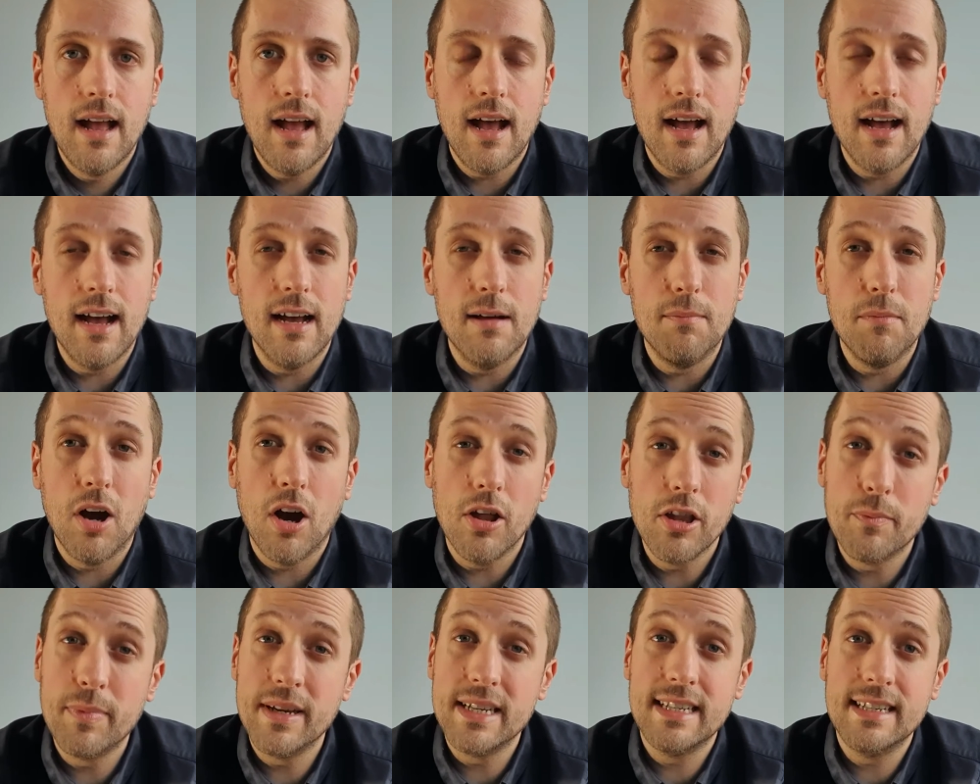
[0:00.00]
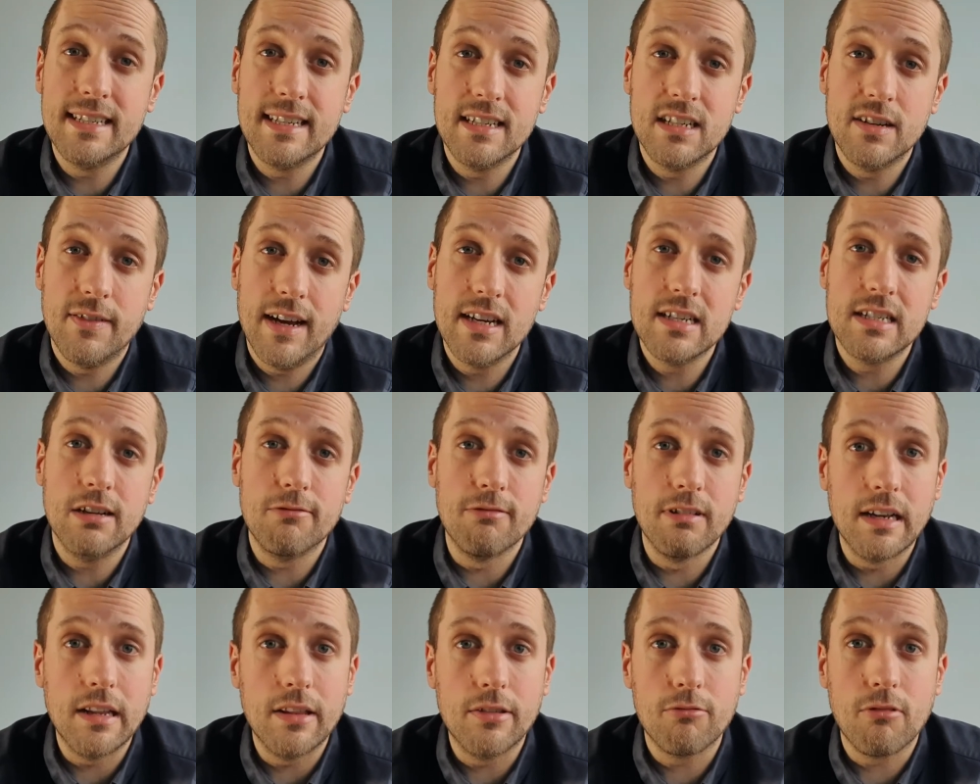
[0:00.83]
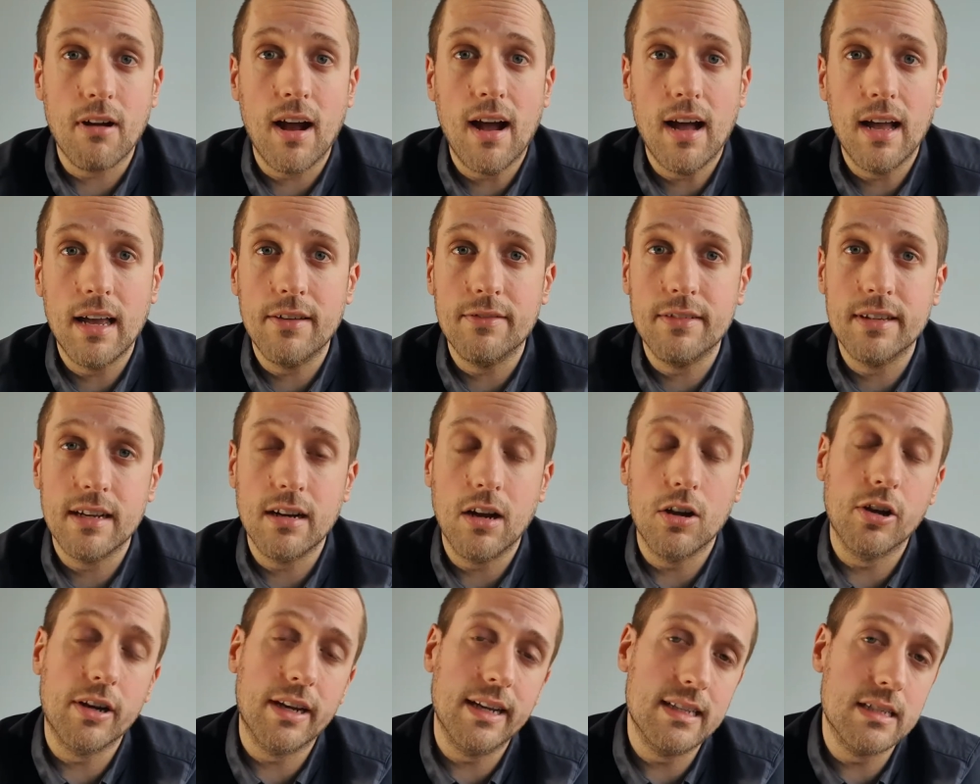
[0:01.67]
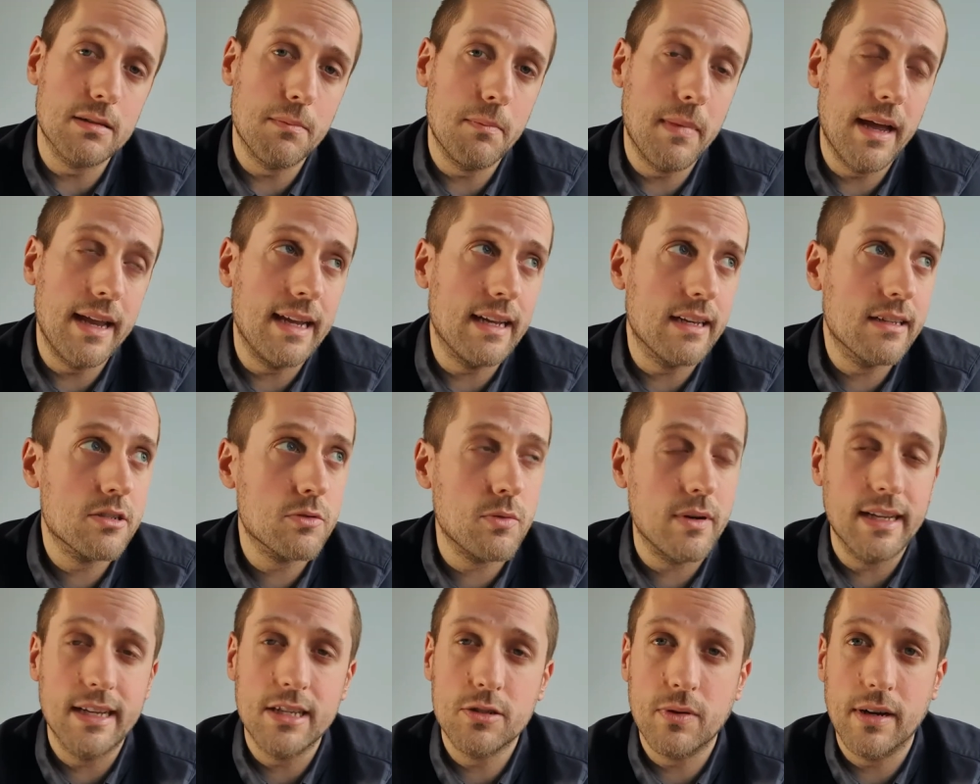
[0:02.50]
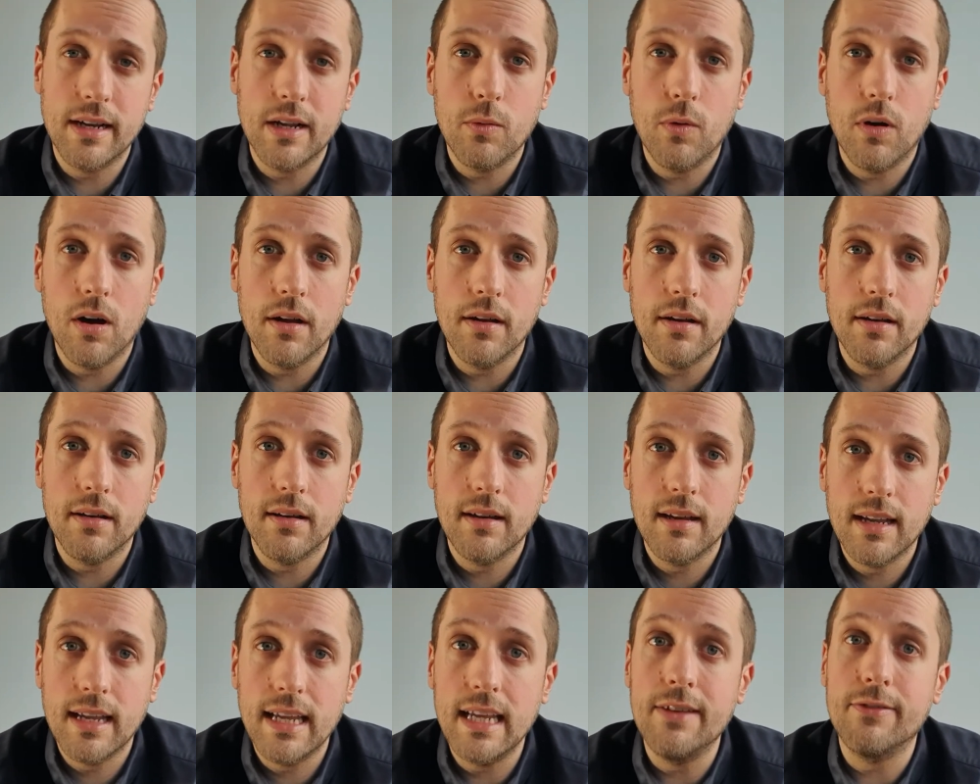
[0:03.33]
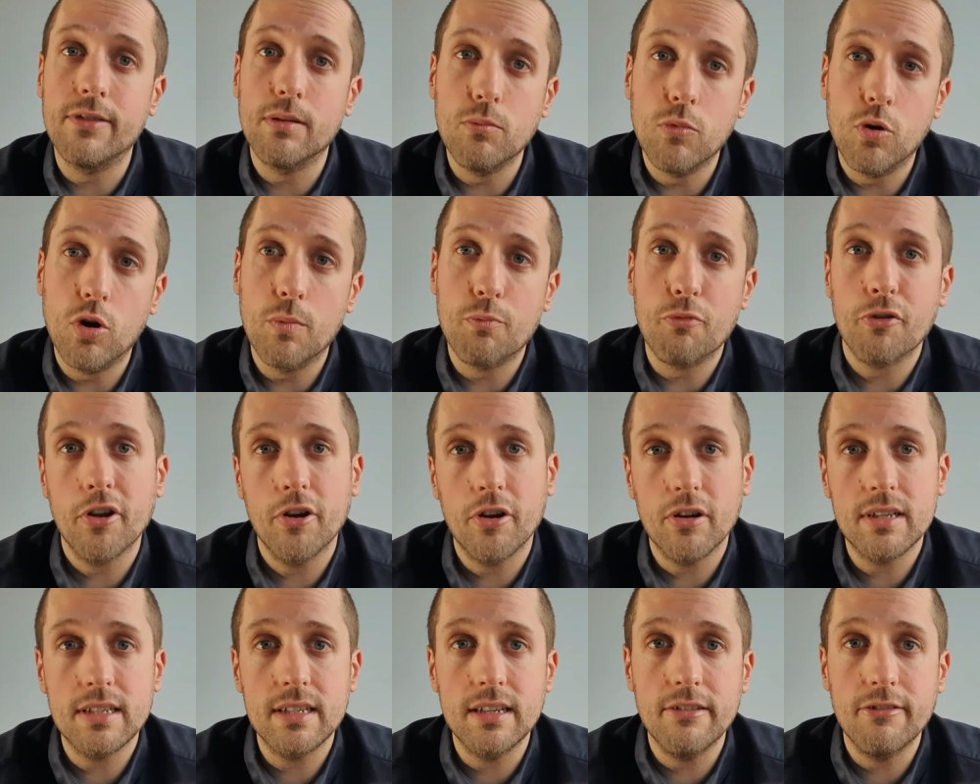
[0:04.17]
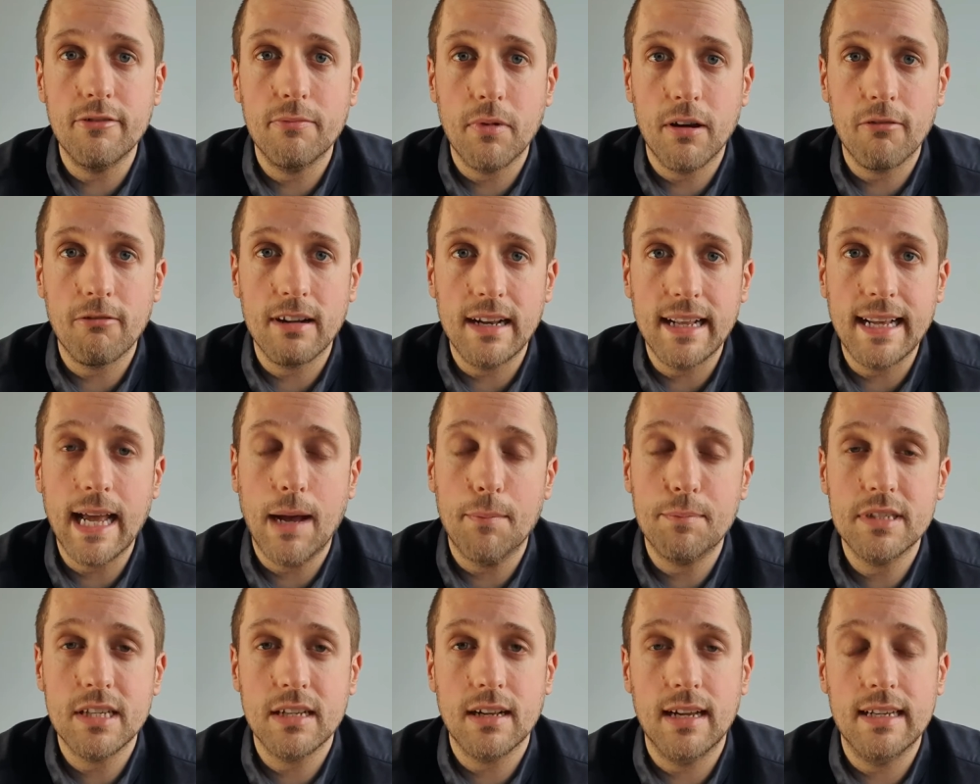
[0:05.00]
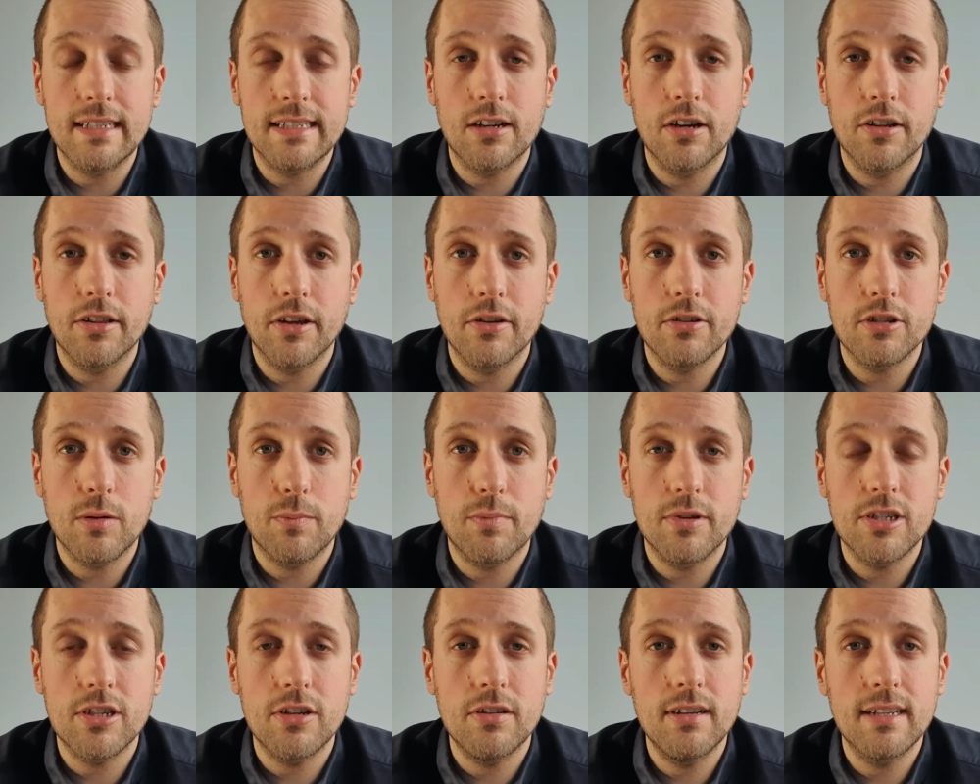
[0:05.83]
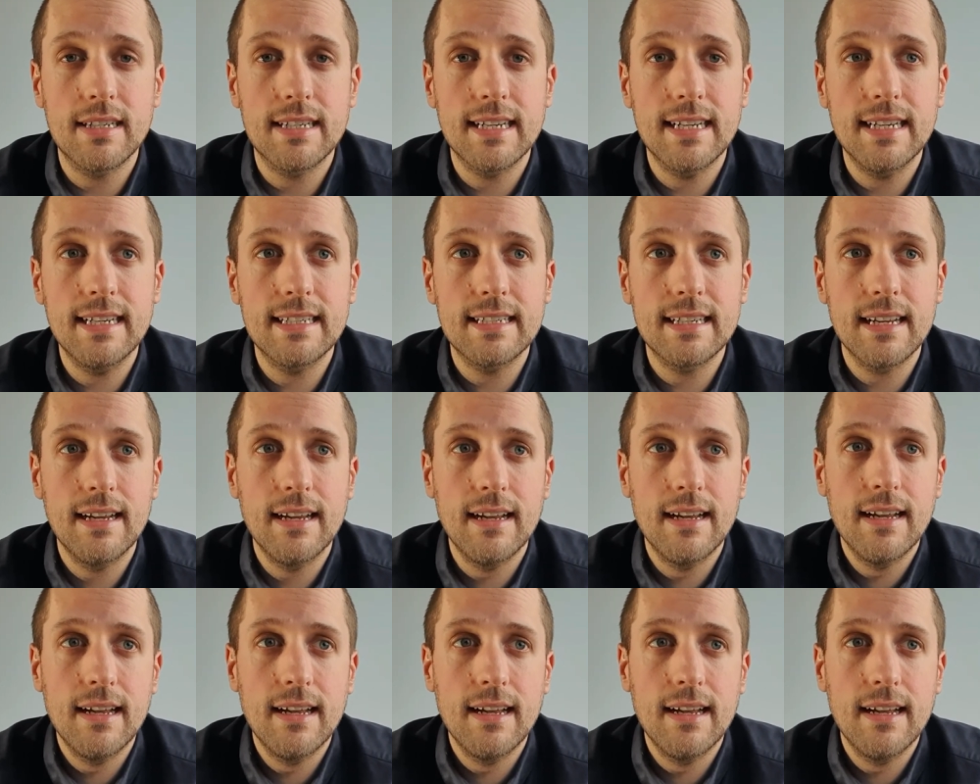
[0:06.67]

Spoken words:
Other businesses have actually really thrived and are looking to make 2021 even more productive by really capitalizing on those opportunities.